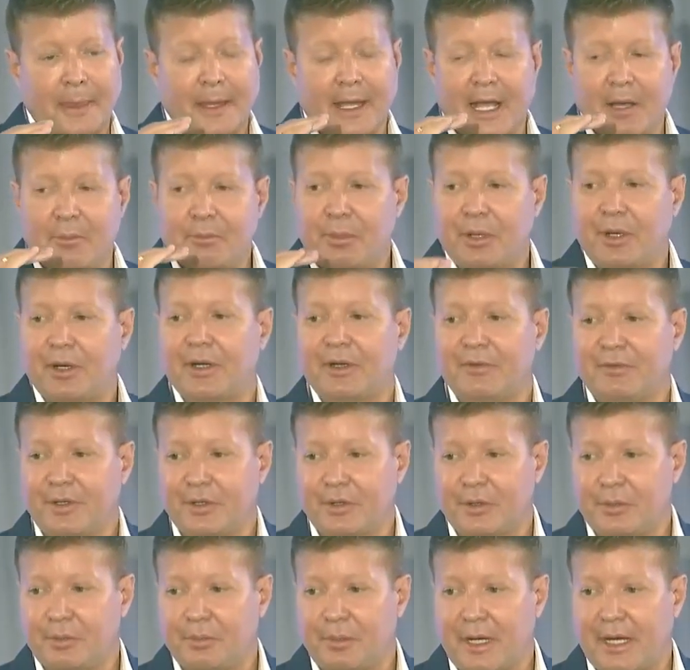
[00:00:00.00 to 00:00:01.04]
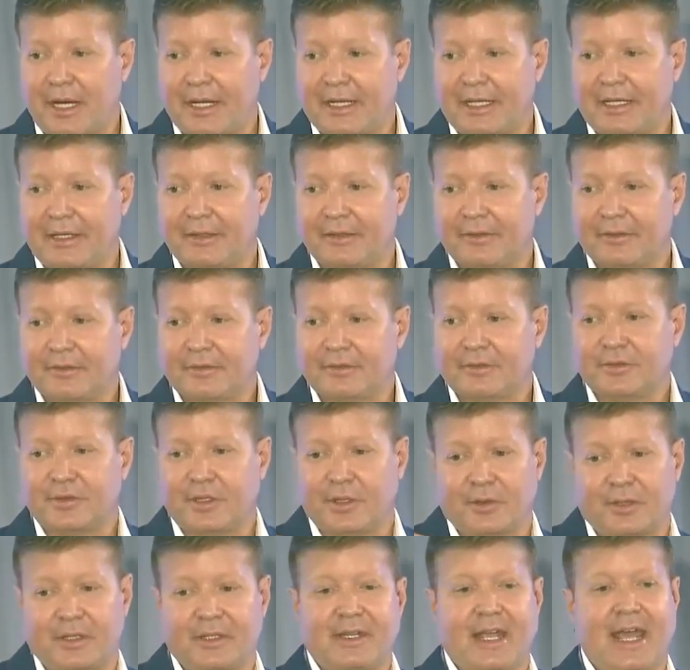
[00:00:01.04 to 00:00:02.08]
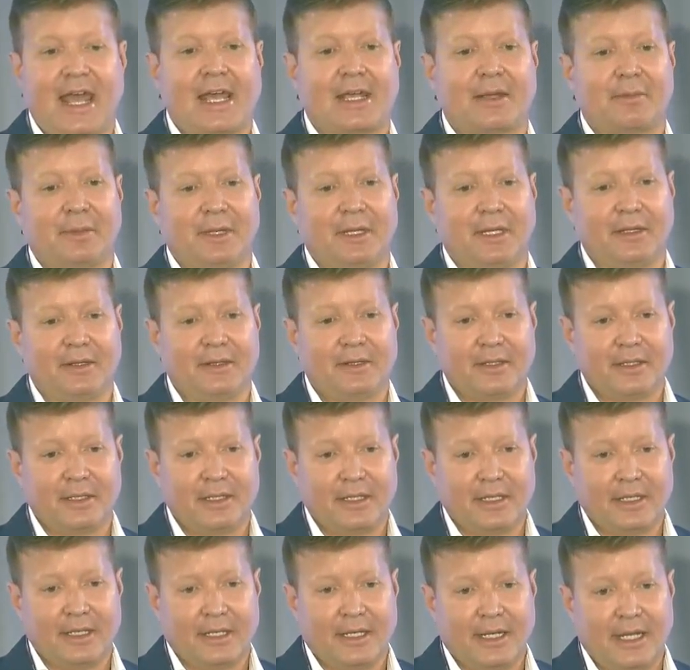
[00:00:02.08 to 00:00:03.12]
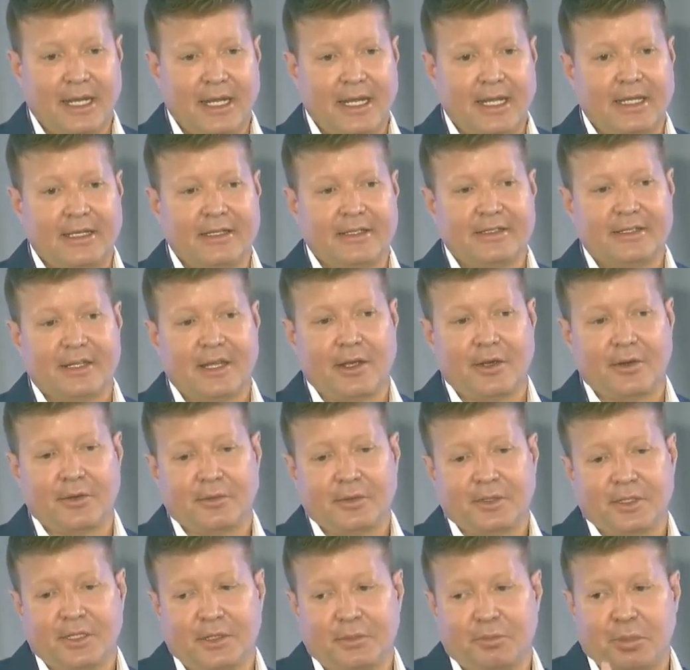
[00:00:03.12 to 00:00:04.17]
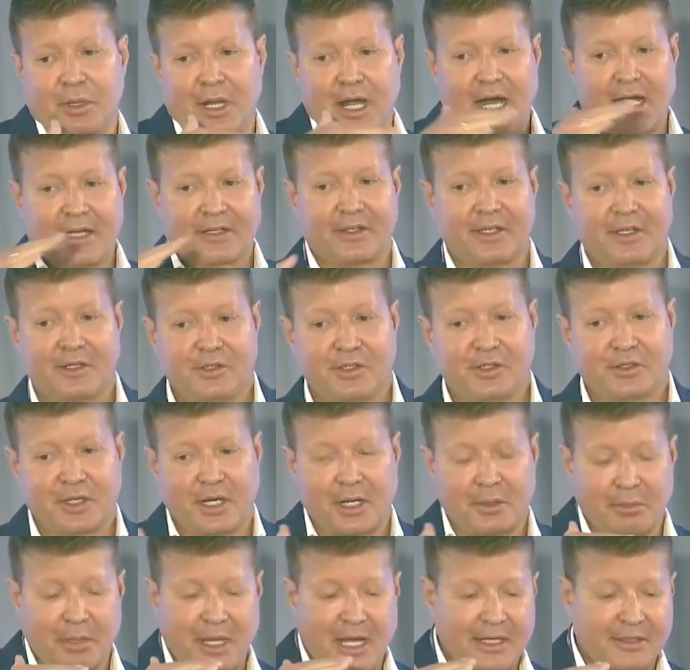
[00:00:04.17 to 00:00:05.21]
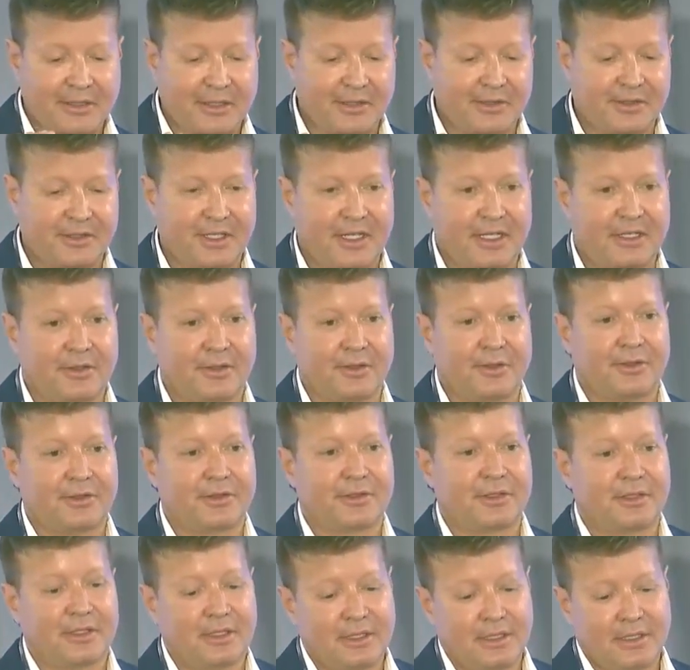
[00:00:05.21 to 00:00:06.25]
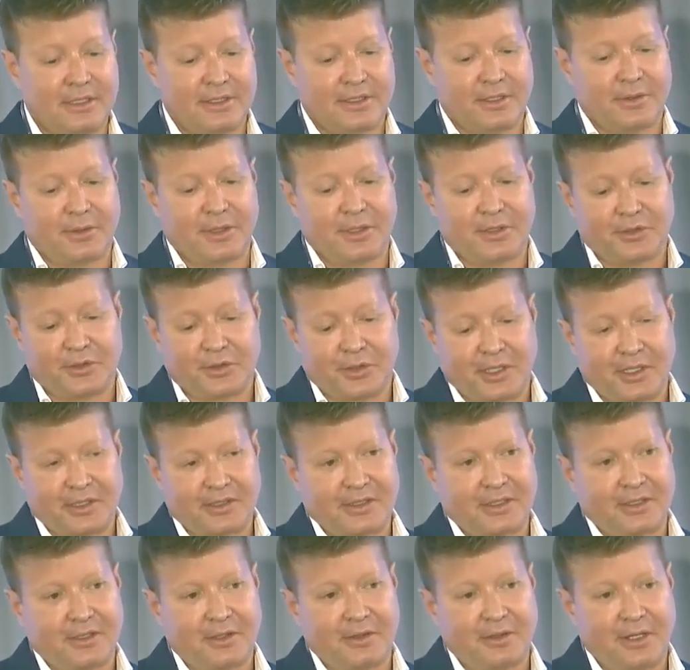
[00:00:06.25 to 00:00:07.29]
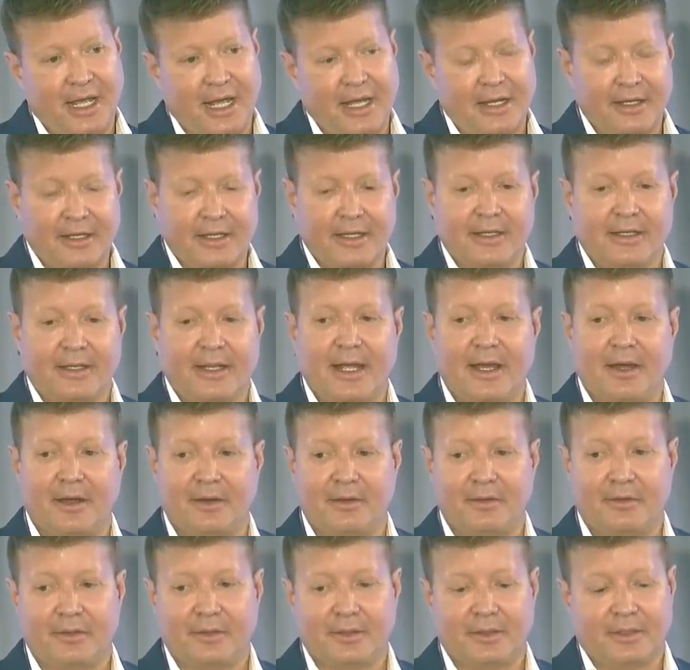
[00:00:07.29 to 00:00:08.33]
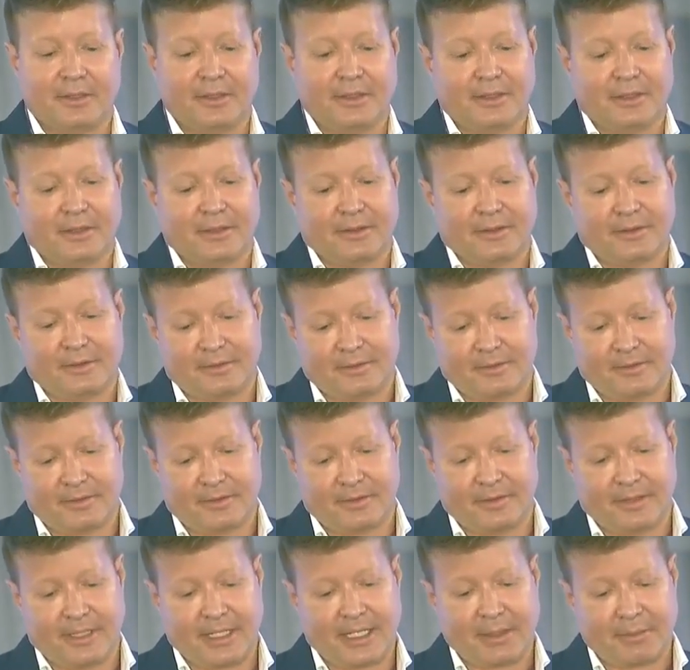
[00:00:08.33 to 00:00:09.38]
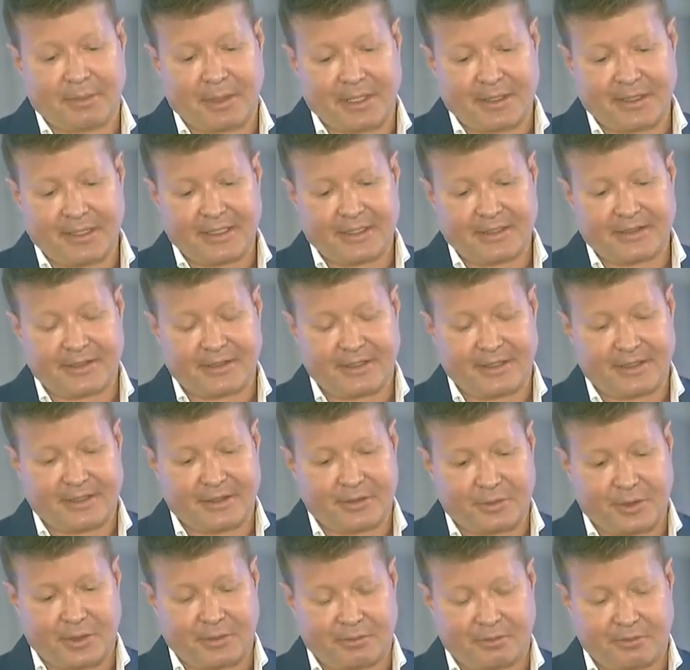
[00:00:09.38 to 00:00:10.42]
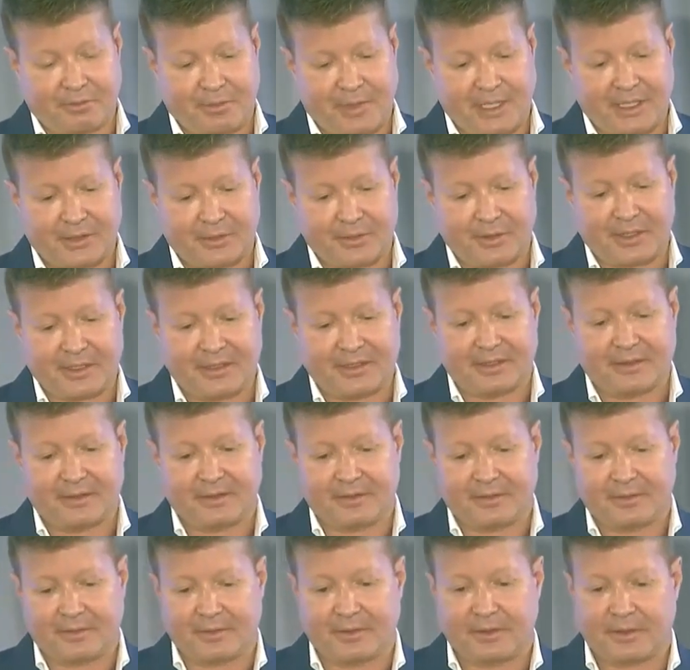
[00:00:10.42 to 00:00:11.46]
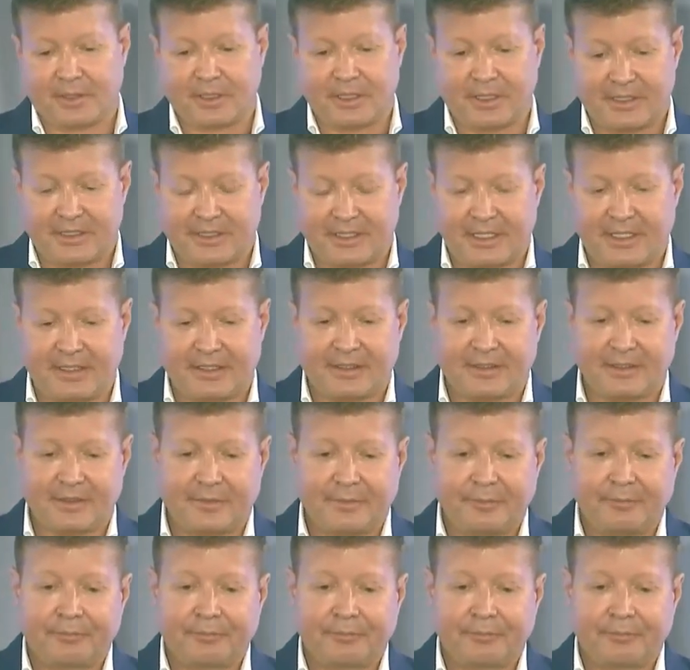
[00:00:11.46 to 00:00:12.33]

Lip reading: I'm part of your own body, don't attack me. And so you block those. You try to block those signals, so we use drugs to do that. Now, think about this. This is what makes really good sense.